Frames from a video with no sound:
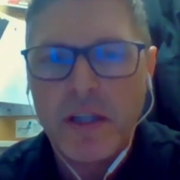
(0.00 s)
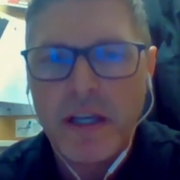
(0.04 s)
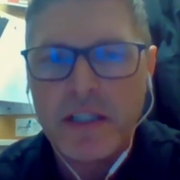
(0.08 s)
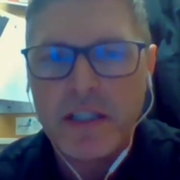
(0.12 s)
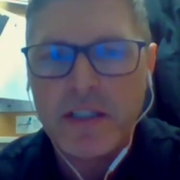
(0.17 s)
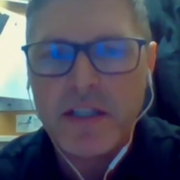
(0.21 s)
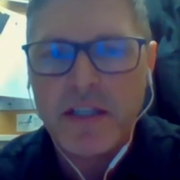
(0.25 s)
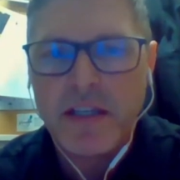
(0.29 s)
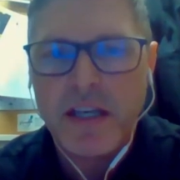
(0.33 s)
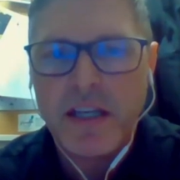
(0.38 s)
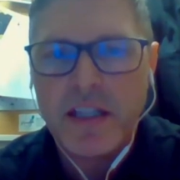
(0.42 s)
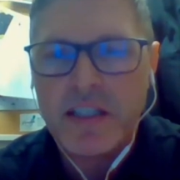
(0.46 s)

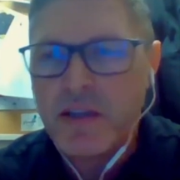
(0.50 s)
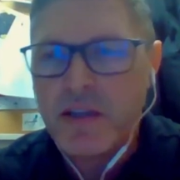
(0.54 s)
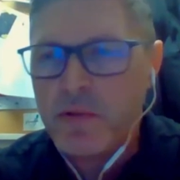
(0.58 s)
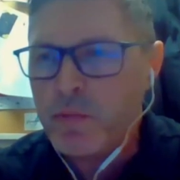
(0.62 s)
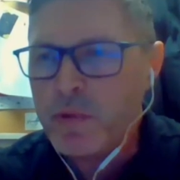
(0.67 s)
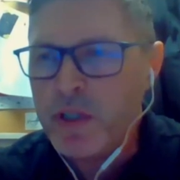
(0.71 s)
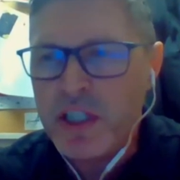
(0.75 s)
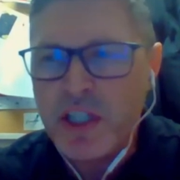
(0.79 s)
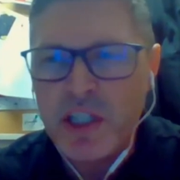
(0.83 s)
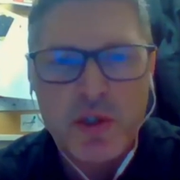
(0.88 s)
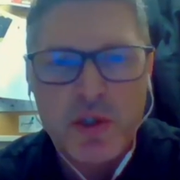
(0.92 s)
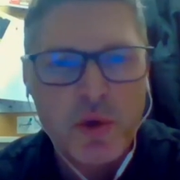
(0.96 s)
as it is, and
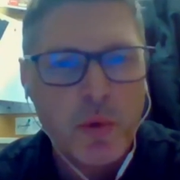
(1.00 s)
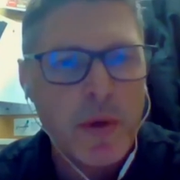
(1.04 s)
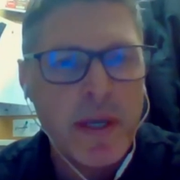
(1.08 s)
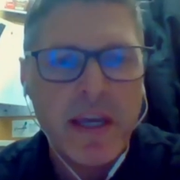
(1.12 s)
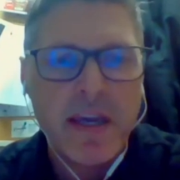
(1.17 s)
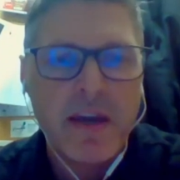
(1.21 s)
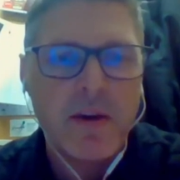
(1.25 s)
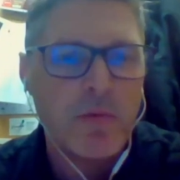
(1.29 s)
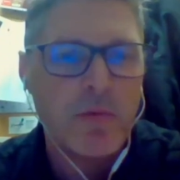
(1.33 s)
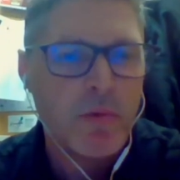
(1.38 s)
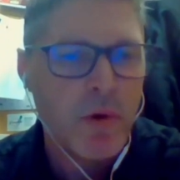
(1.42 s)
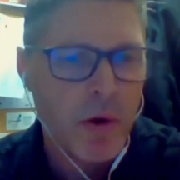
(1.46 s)
we just
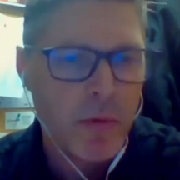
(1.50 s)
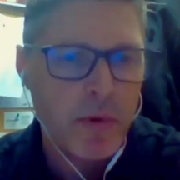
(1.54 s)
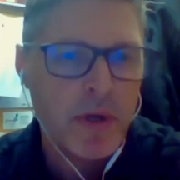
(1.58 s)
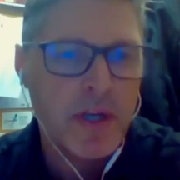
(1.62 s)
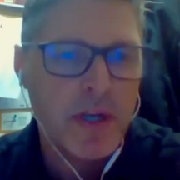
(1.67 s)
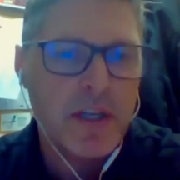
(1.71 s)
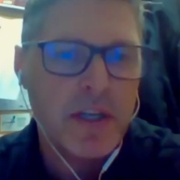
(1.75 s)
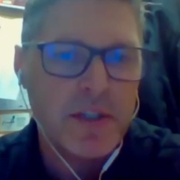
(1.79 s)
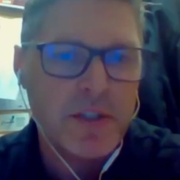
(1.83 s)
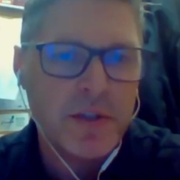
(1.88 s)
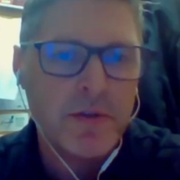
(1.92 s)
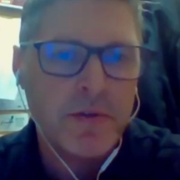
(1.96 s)
tweak it where we
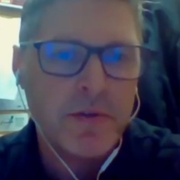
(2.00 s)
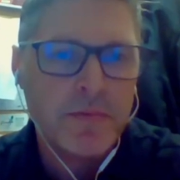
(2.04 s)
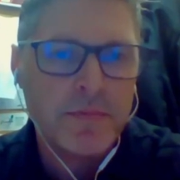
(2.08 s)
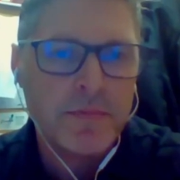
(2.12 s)
need to.